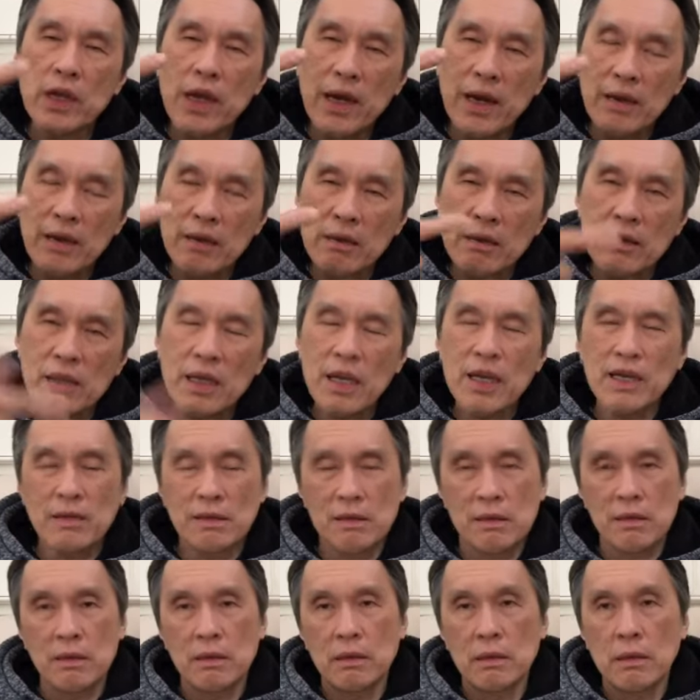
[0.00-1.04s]
and
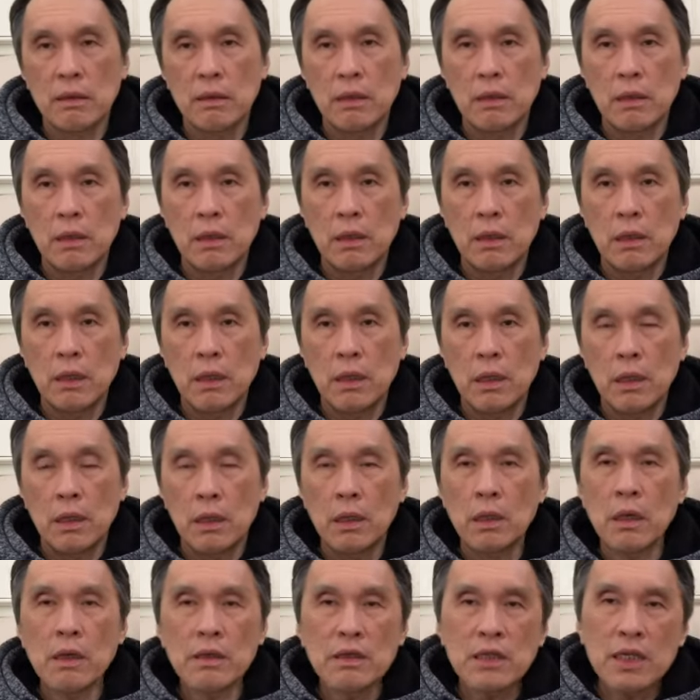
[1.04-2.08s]
science.
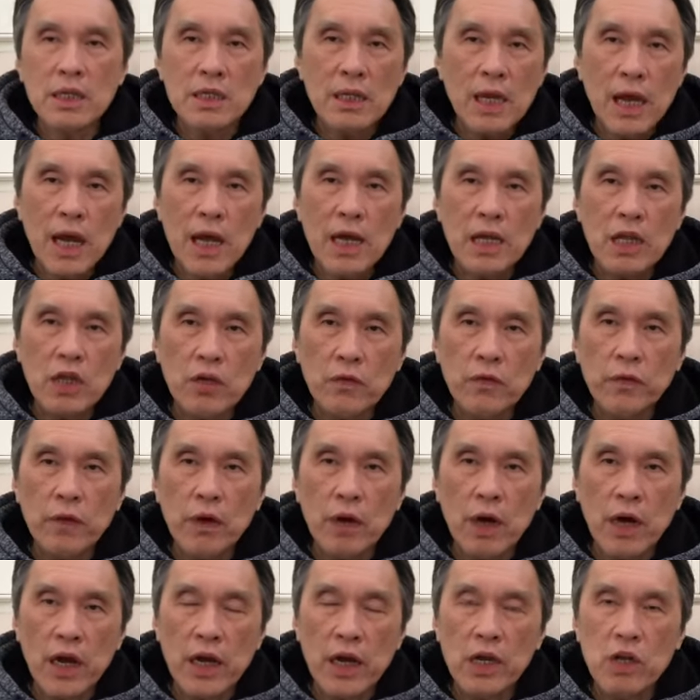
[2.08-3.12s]
Not just argue
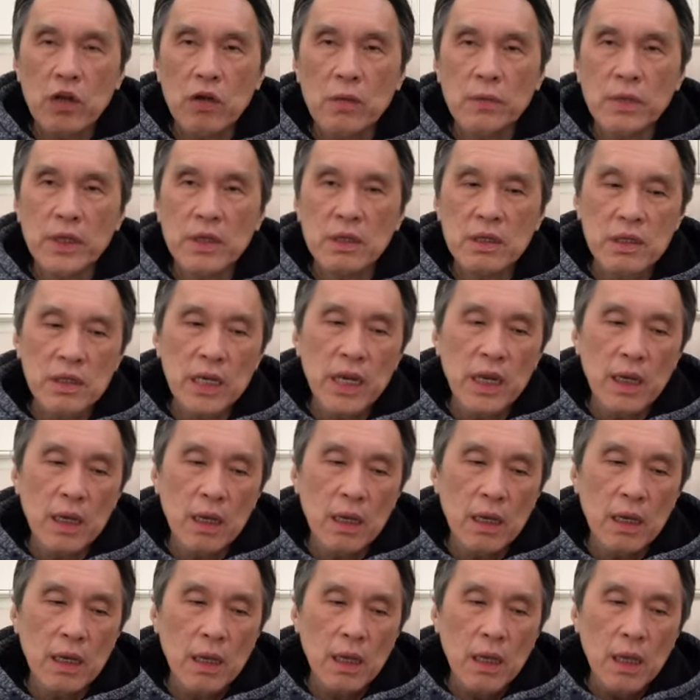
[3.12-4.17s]
for argument's sake.
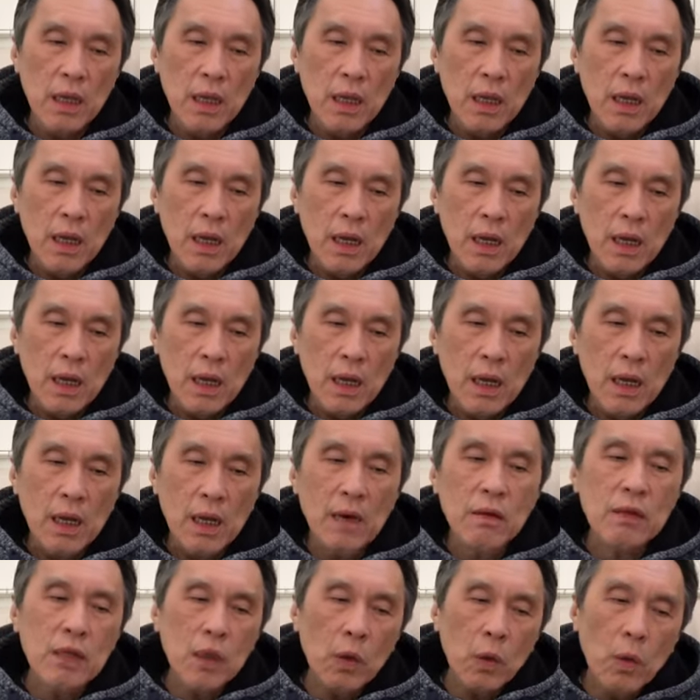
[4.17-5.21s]

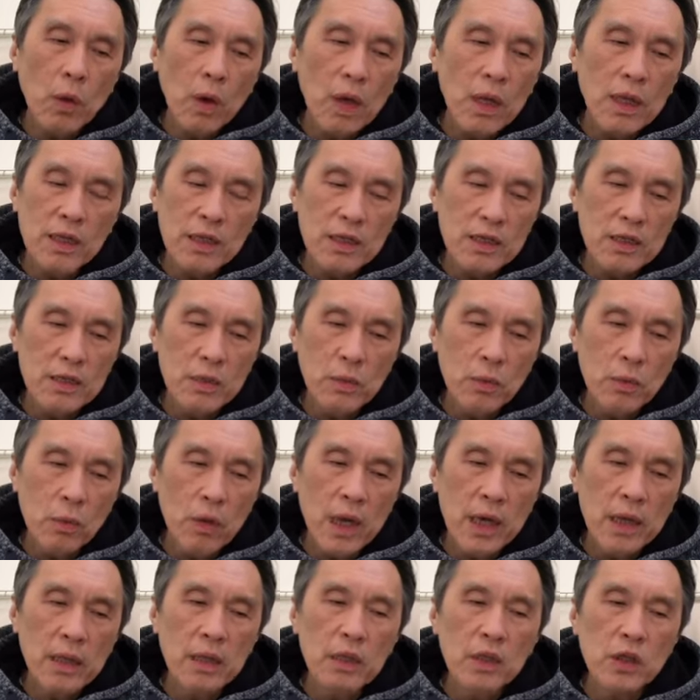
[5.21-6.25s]
How the world is
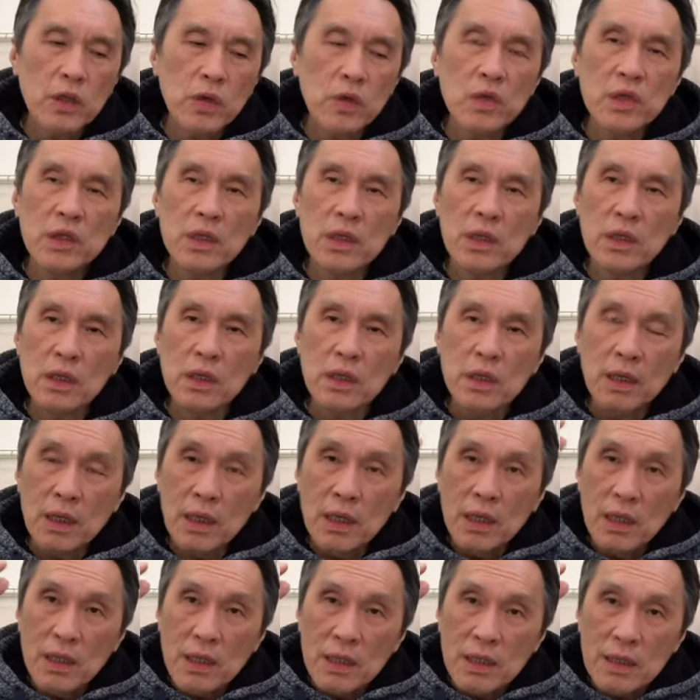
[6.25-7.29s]
one using
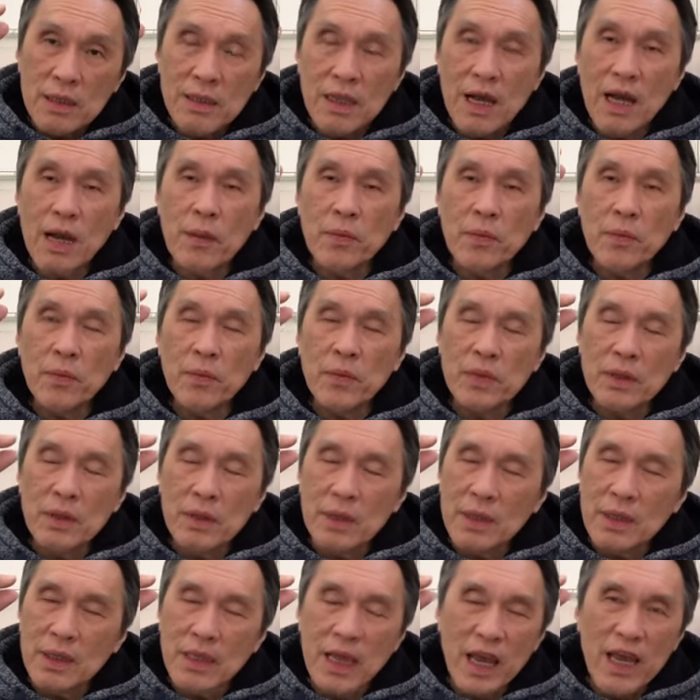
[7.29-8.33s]
some
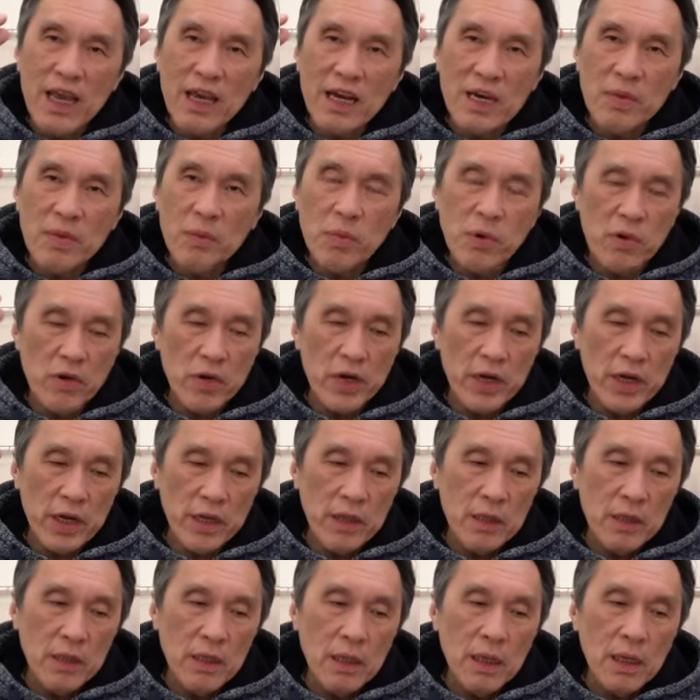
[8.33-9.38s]
data
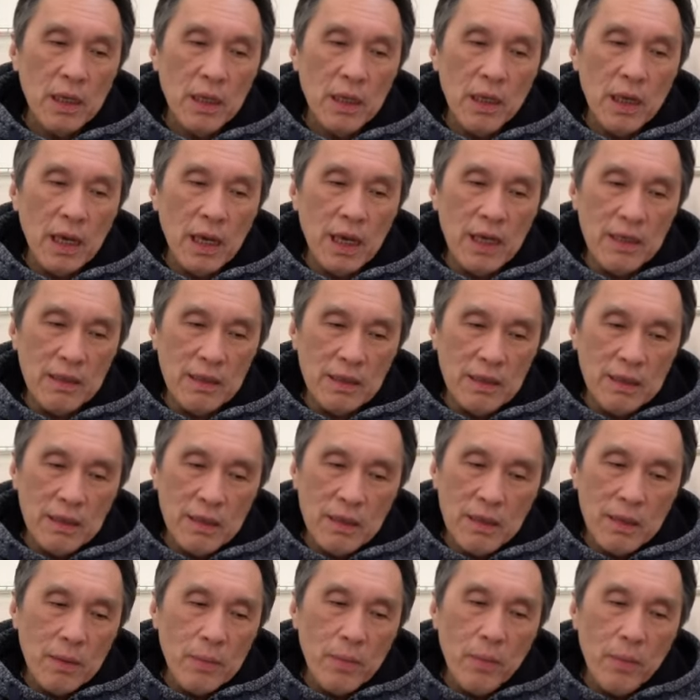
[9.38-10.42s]
point and
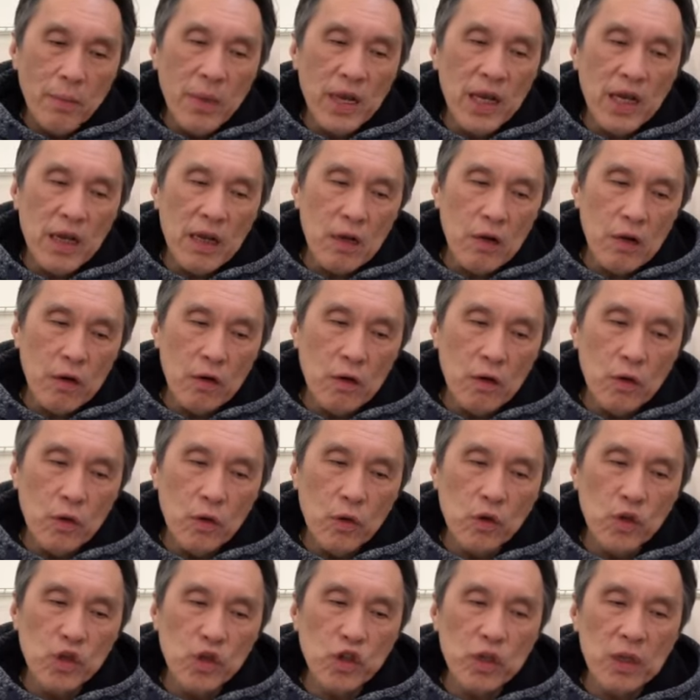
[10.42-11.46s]
make a
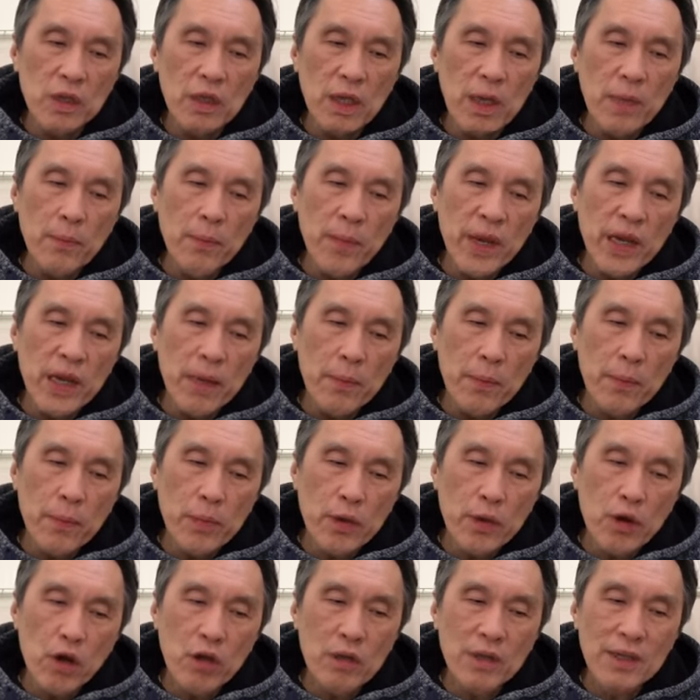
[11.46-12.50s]
conclusion and make a
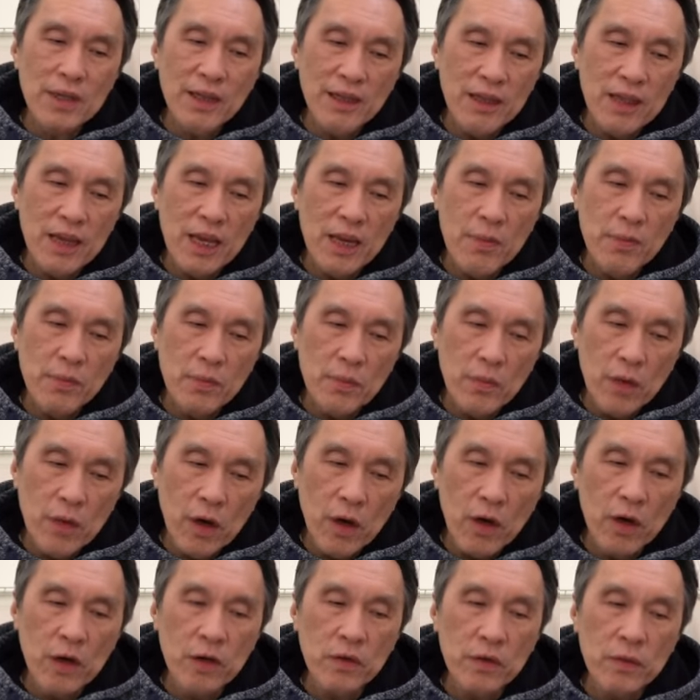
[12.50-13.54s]
broad claim
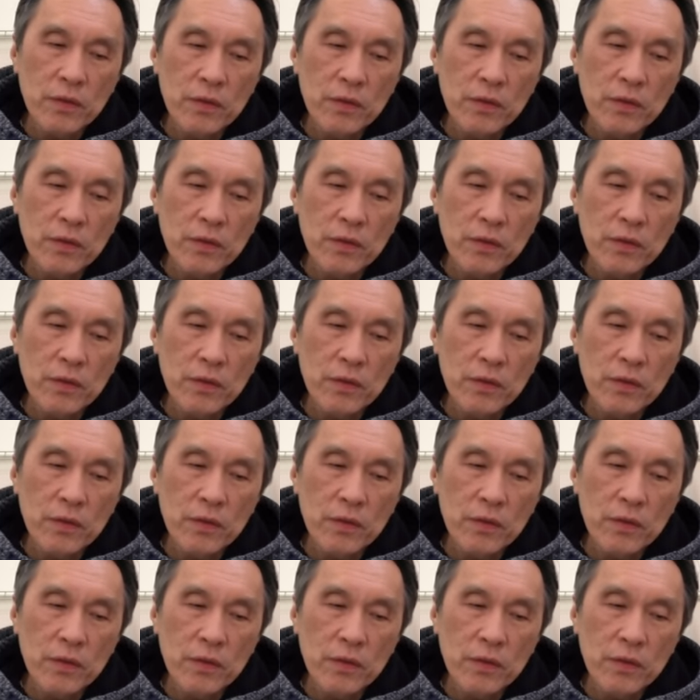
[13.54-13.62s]
on